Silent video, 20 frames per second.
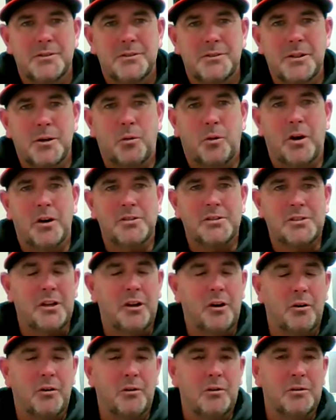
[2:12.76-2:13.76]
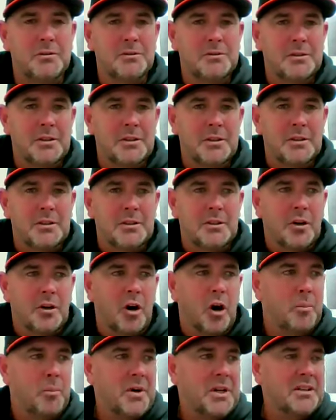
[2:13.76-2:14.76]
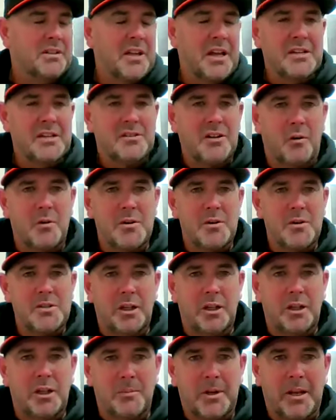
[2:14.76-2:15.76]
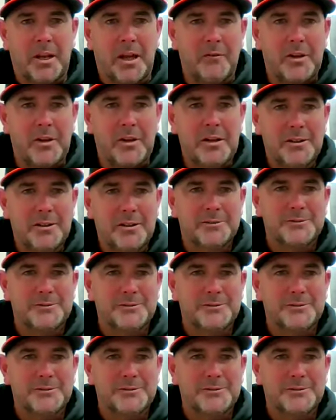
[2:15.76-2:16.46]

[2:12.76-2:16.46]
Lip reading: And it was, you know, opening day is always a little bit heavy.